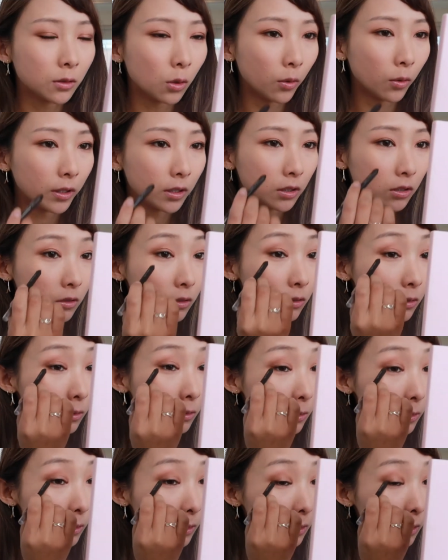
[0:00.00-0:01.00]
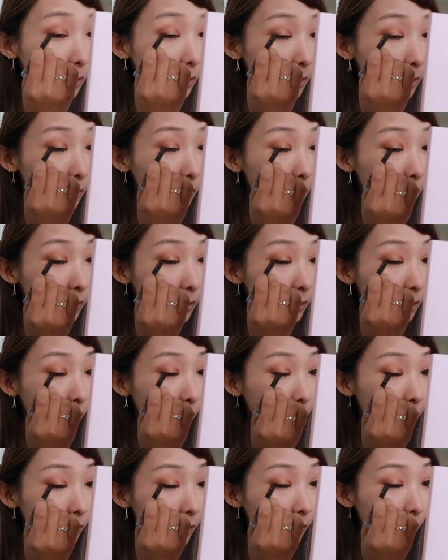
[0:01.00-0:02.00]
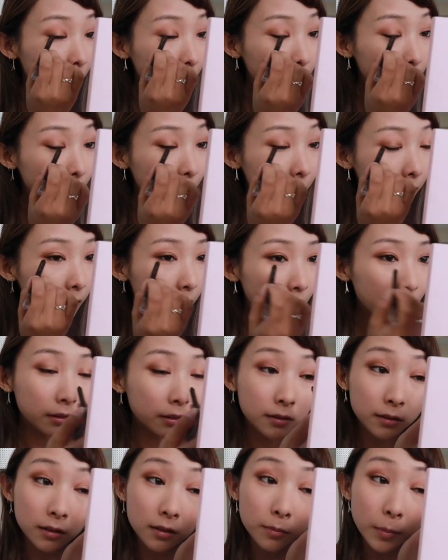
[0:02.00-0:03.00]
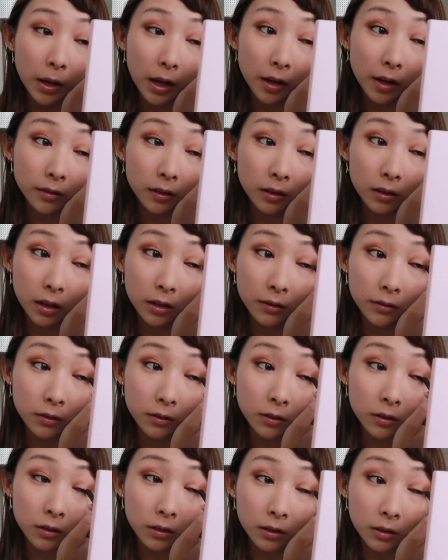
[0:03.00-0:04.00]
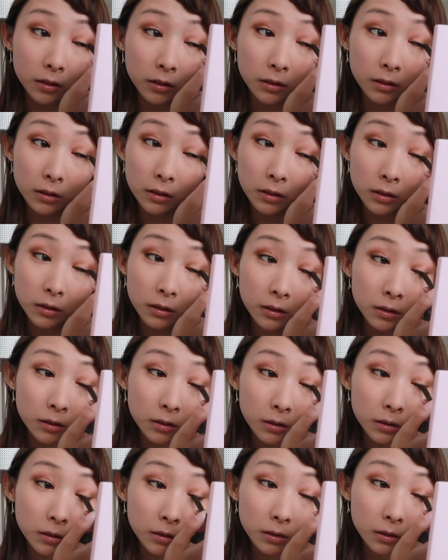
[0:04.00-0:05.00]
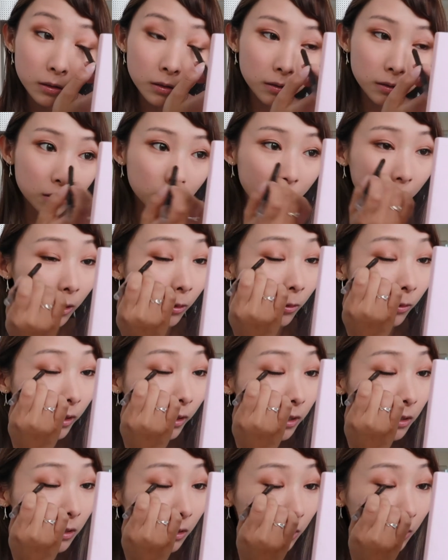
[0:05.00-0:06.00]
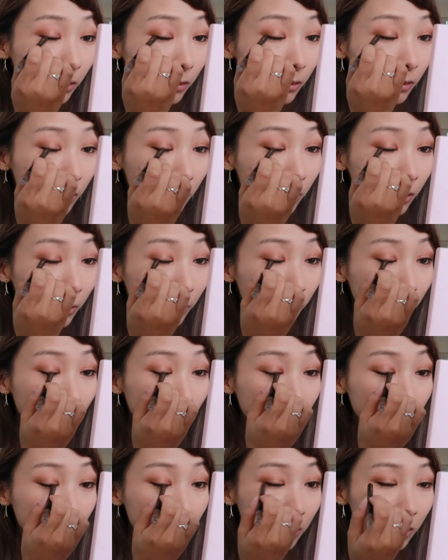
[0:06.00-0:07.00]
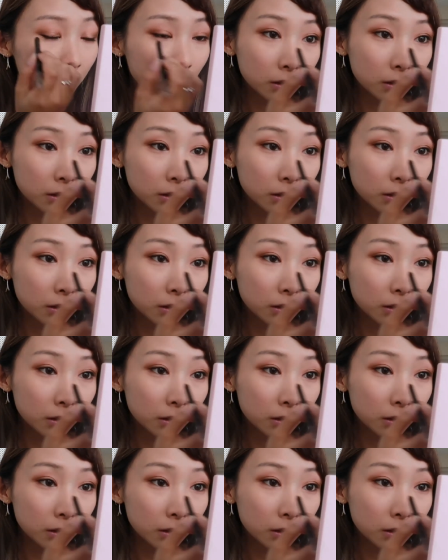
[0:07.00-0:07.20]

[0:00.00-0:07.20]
going to slightly line my eyes because my eyes are kind of hooded. So I don't like to use too much.